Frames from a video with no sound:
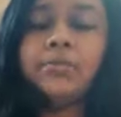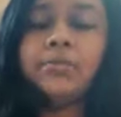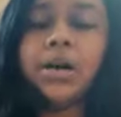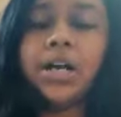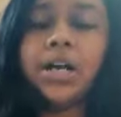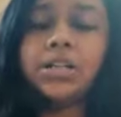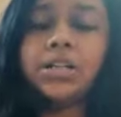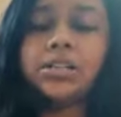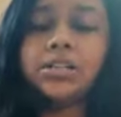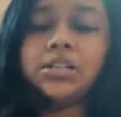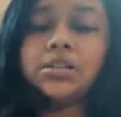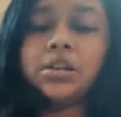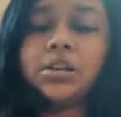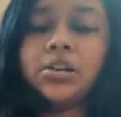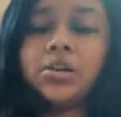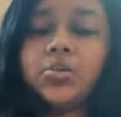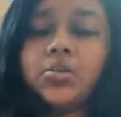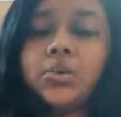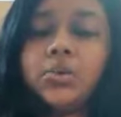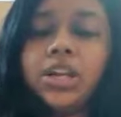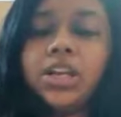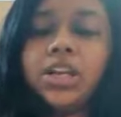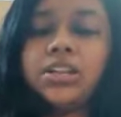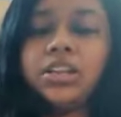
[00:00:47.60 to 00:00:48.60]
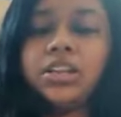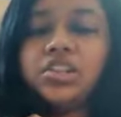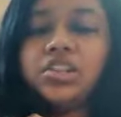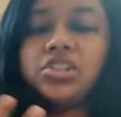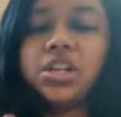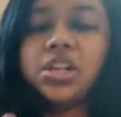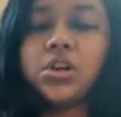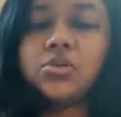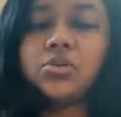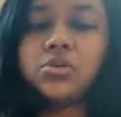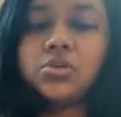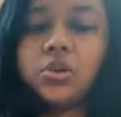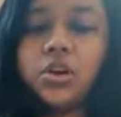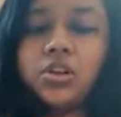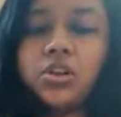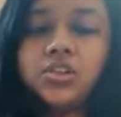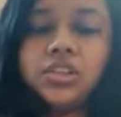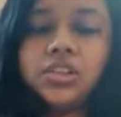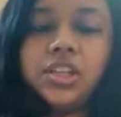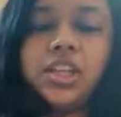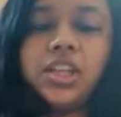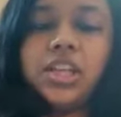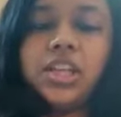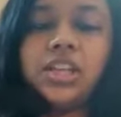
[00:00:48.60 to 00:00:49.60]
But when I reached out to
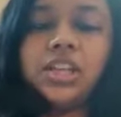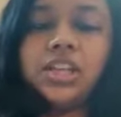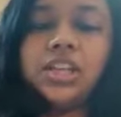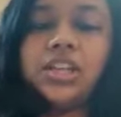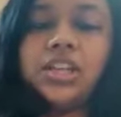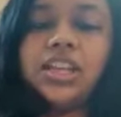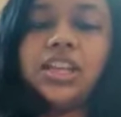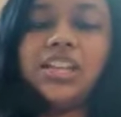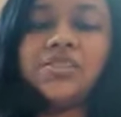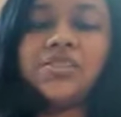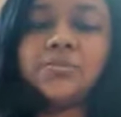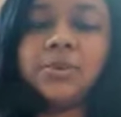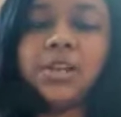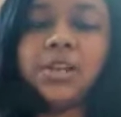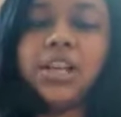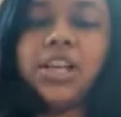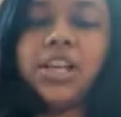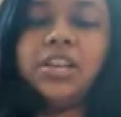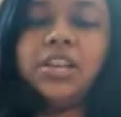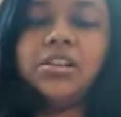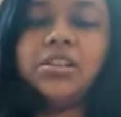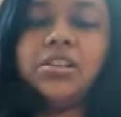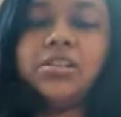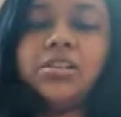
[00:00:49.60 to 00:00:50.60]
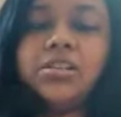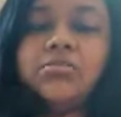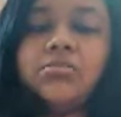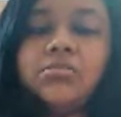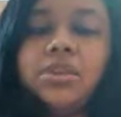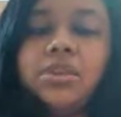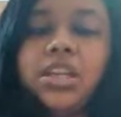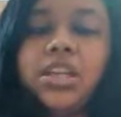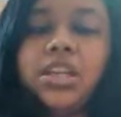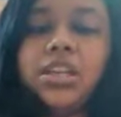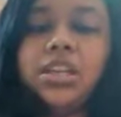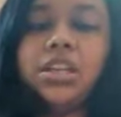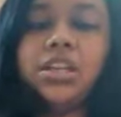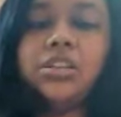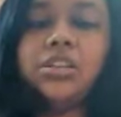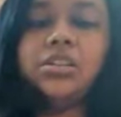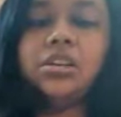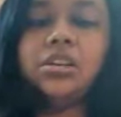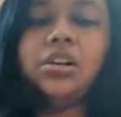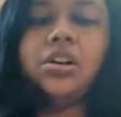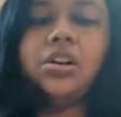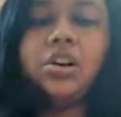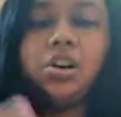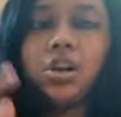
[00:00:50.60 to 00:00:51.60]
Audrey and he explained me
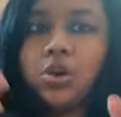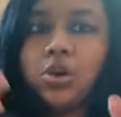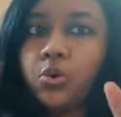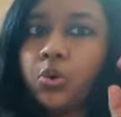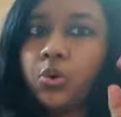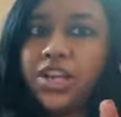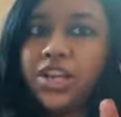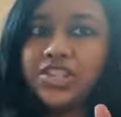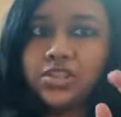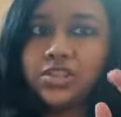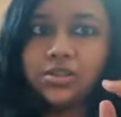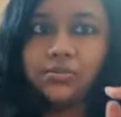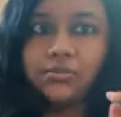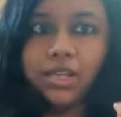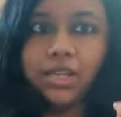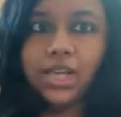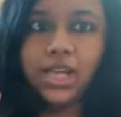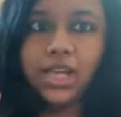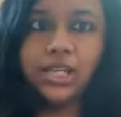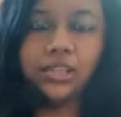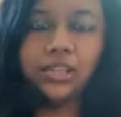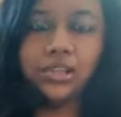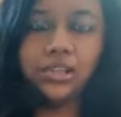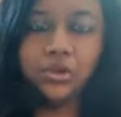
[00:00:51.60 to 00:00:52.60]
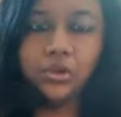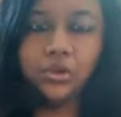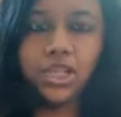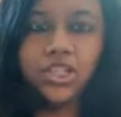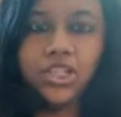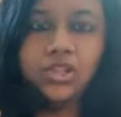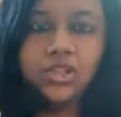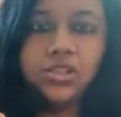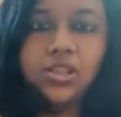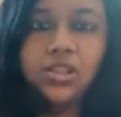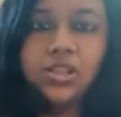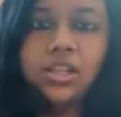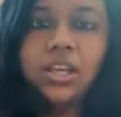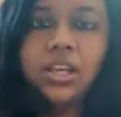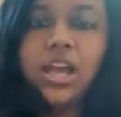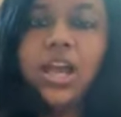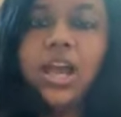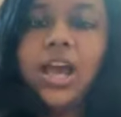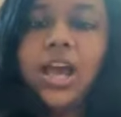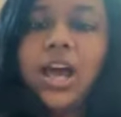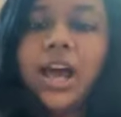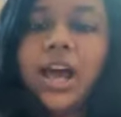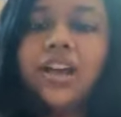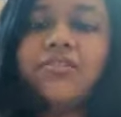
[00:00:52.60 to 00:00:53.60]
the question behind the question,
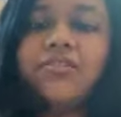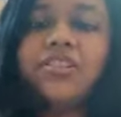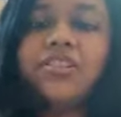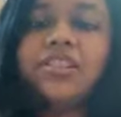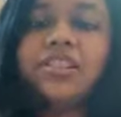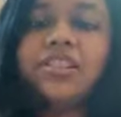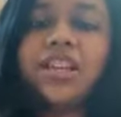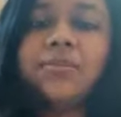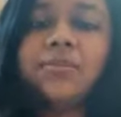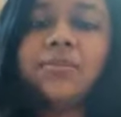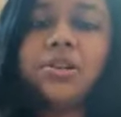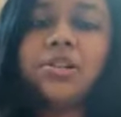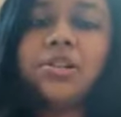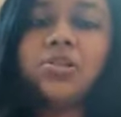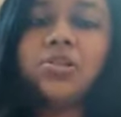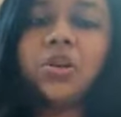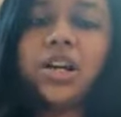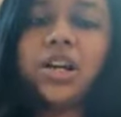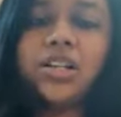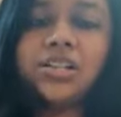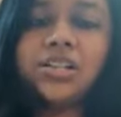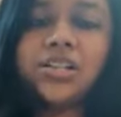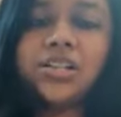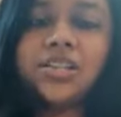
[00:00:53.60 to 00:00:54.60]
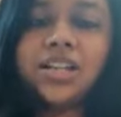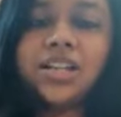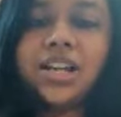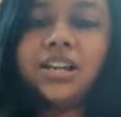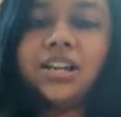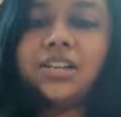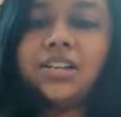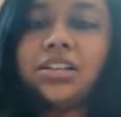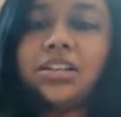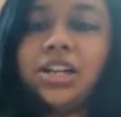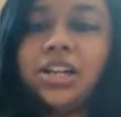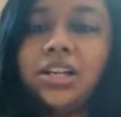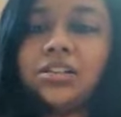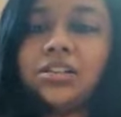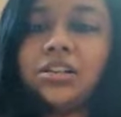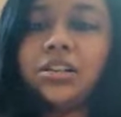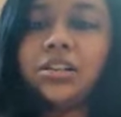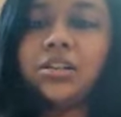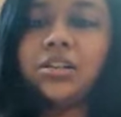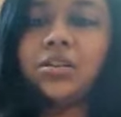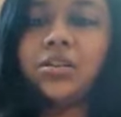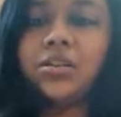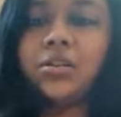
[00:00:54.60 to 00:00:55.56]
I was able to understand that